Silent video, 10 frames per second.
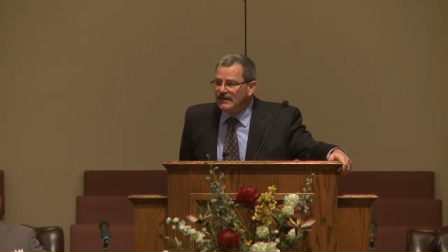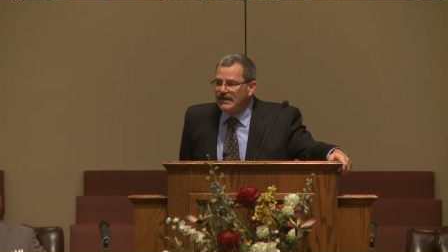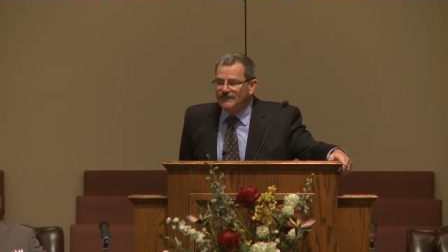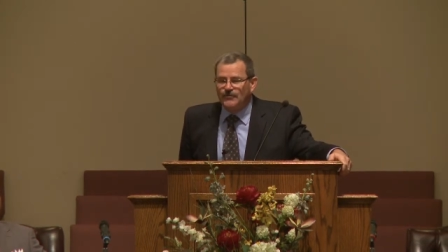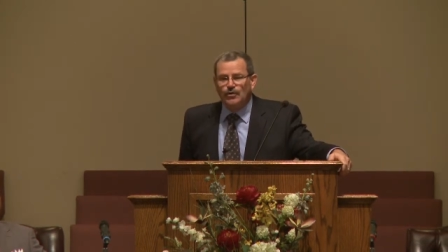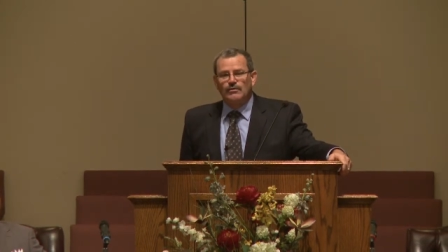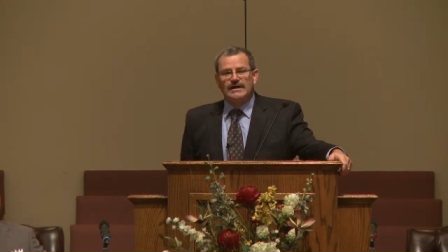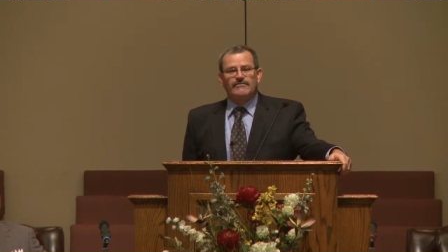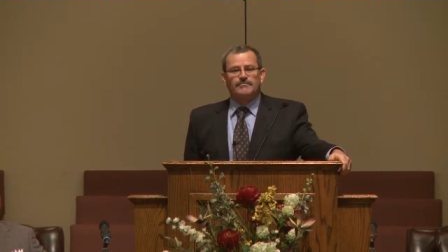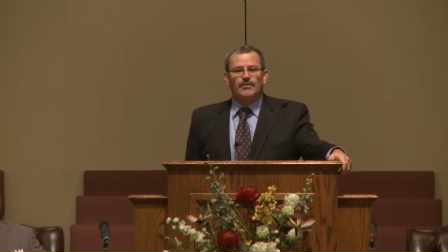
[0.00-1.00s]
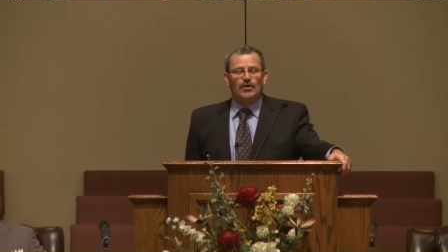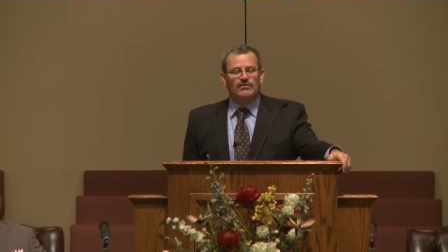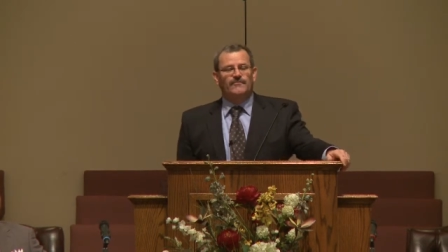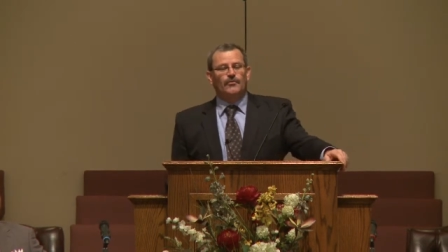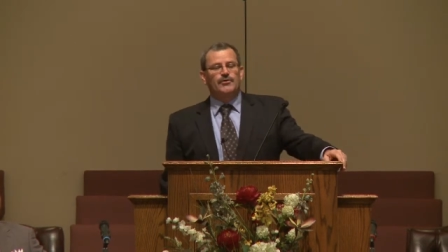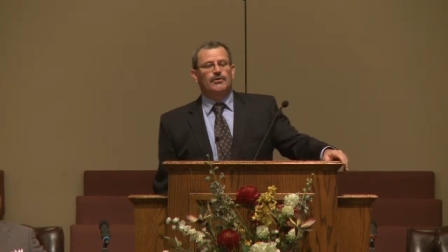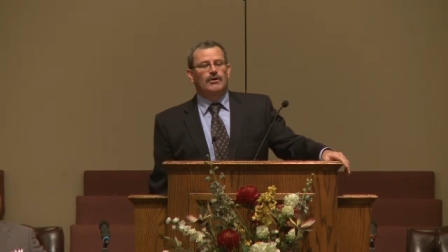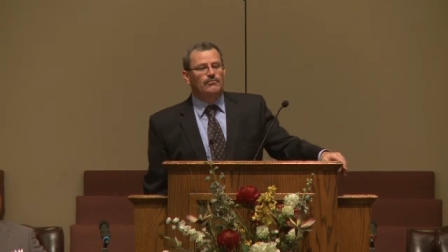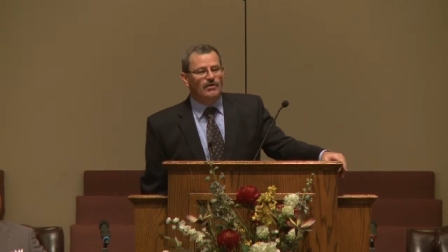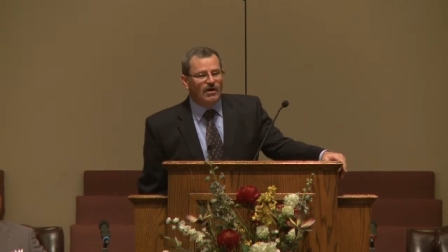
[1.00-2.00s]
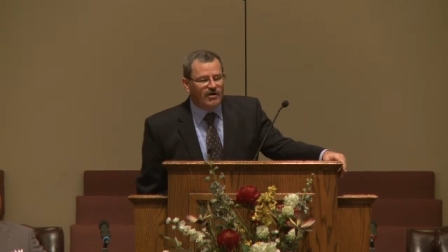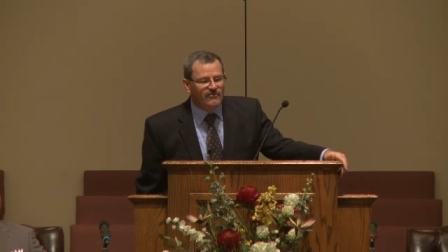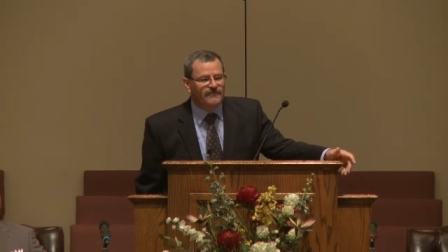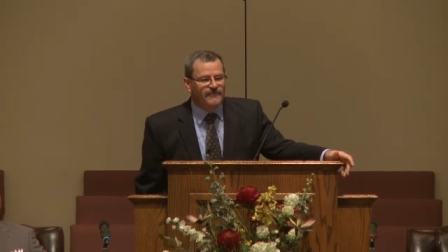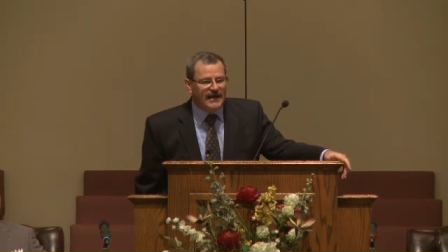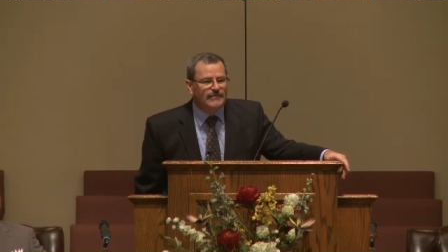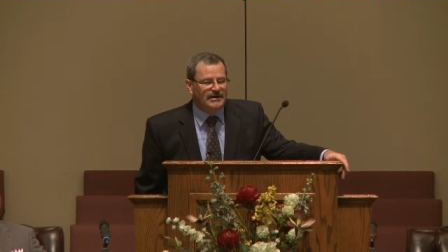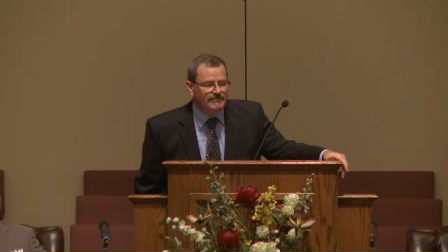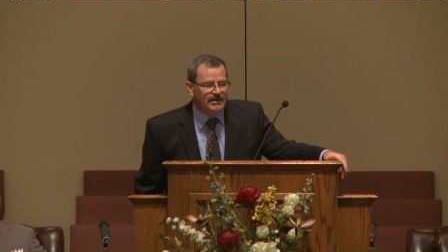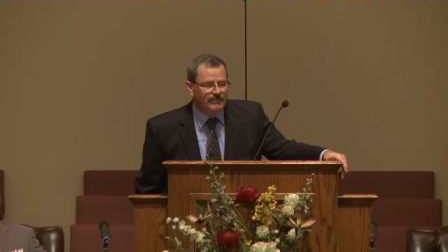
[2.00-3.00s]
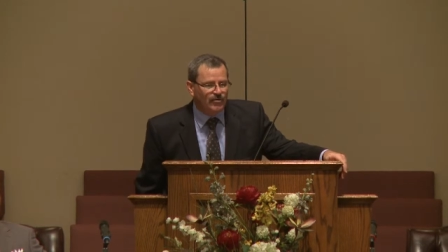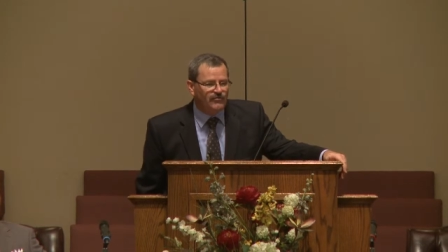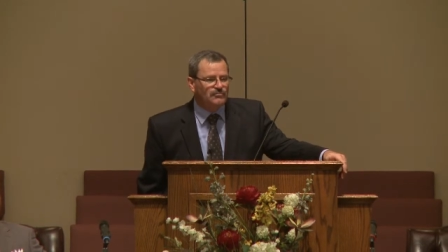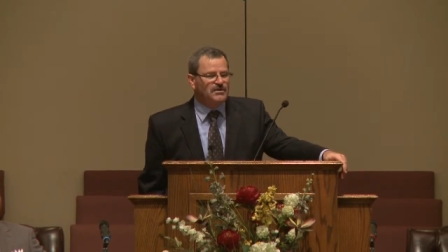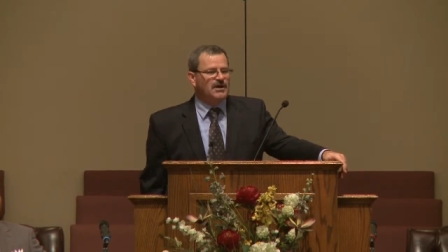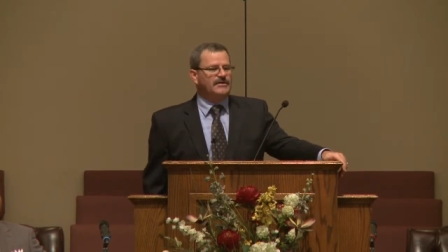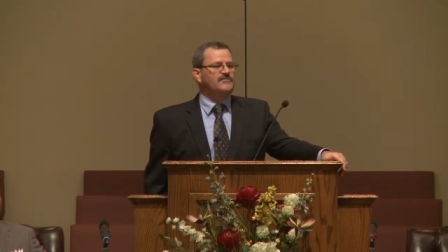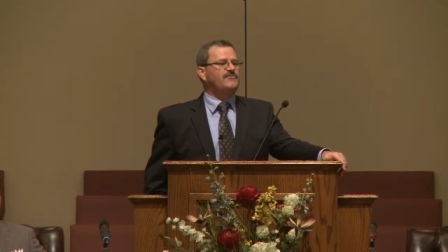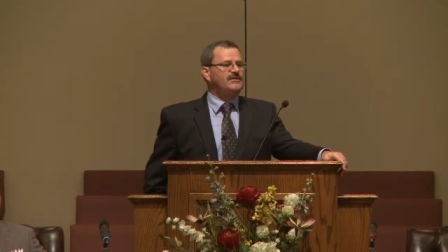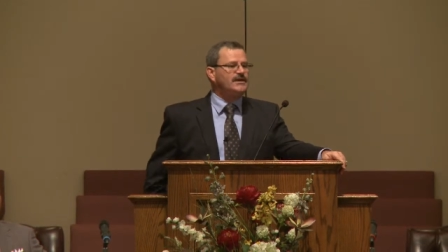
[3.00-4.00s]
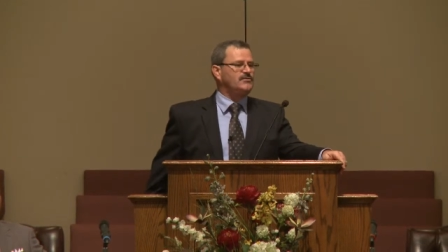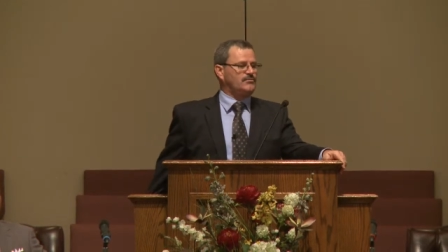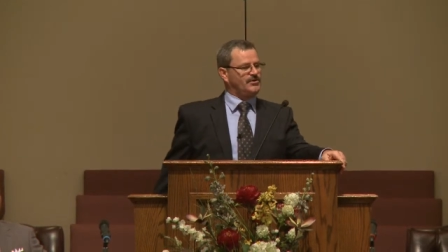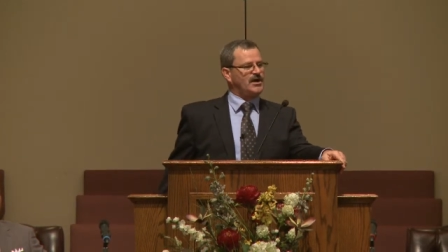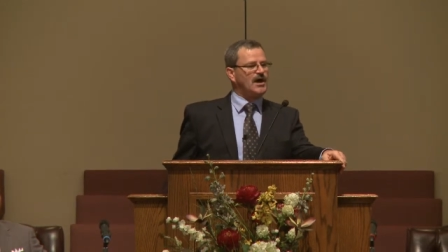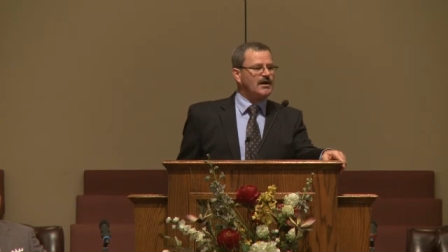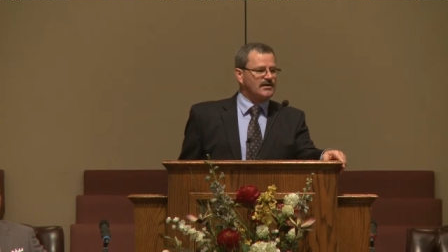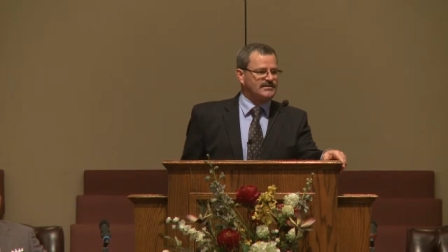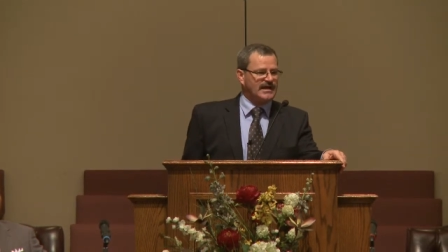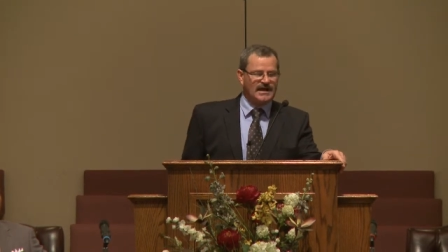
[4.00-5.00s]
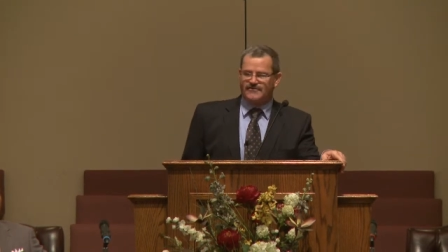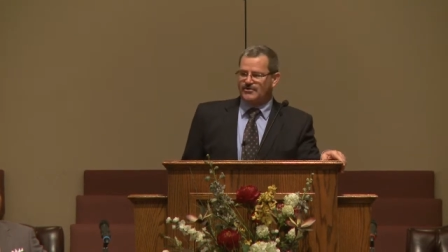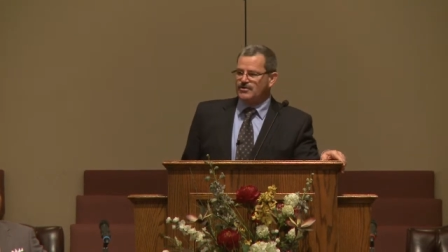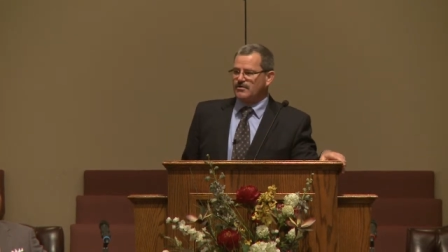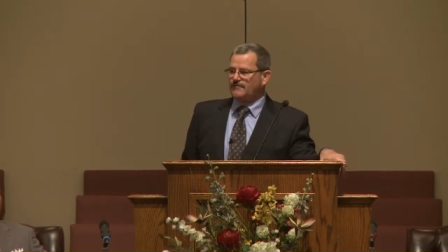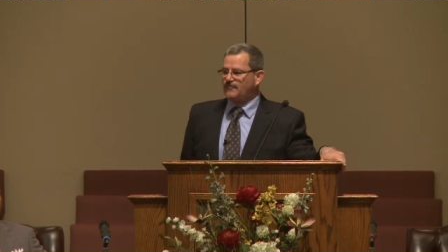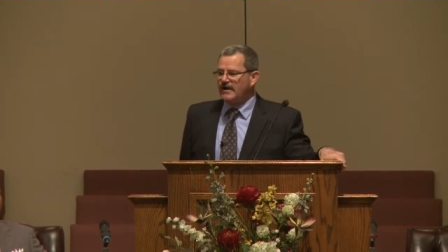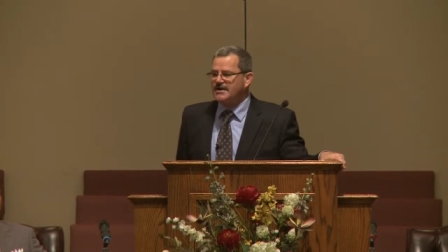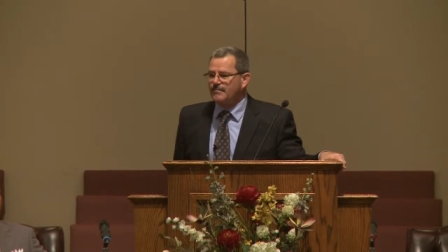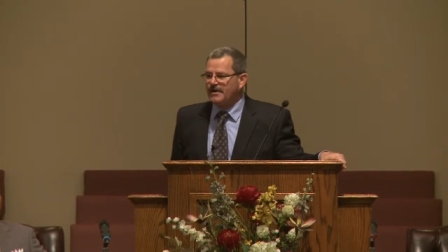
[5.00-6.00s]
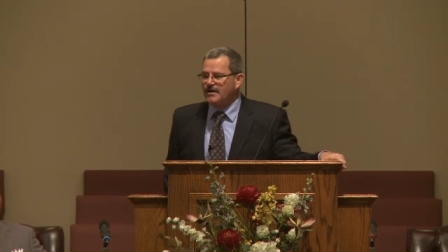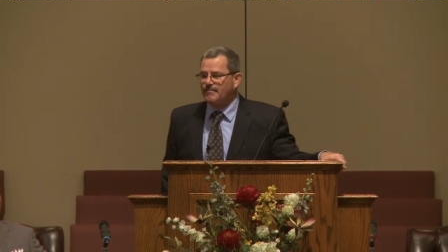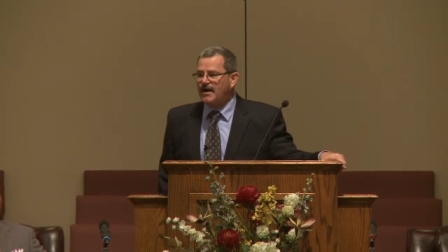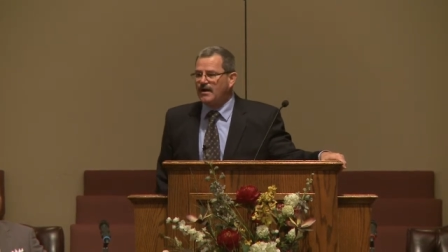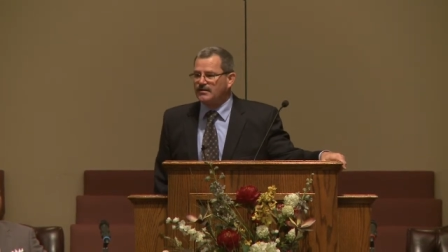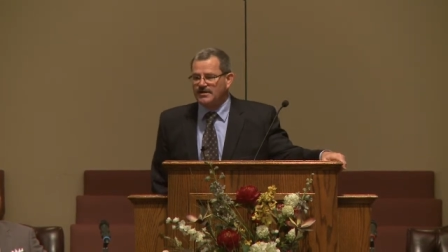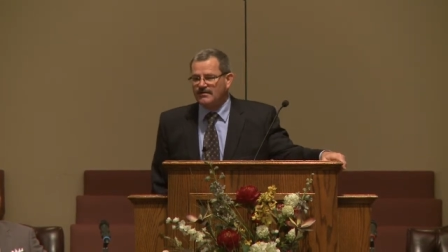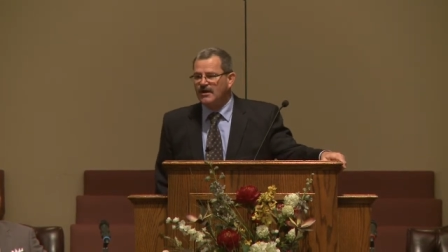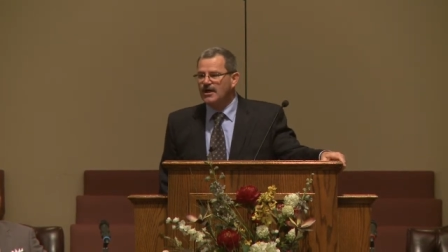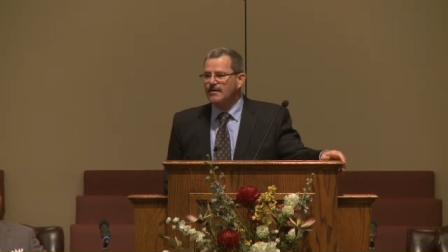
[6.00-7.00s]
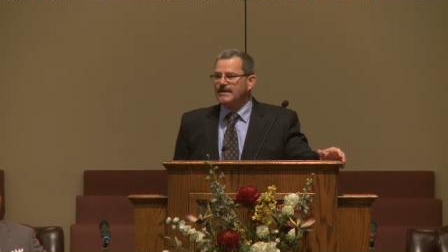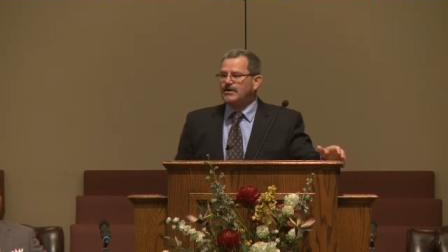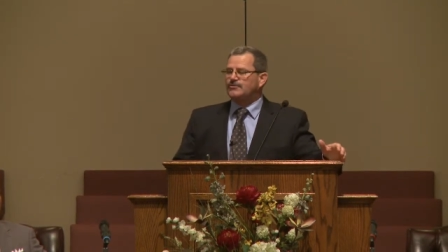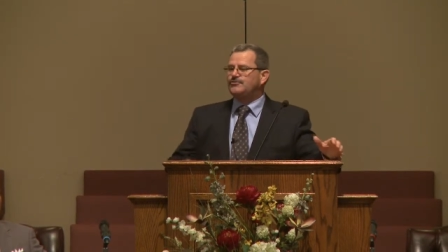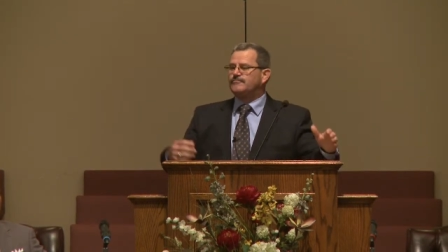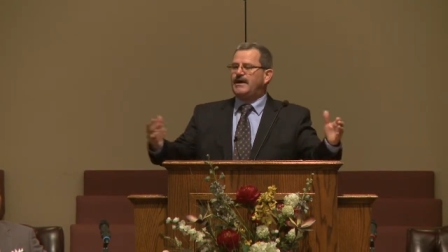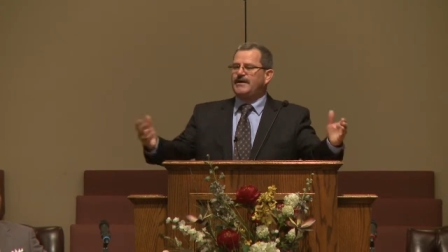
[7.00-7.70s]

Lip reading: if you don't have a burden for your own lost family members who come and see you on holidays and you're afraid to bring up politics because you might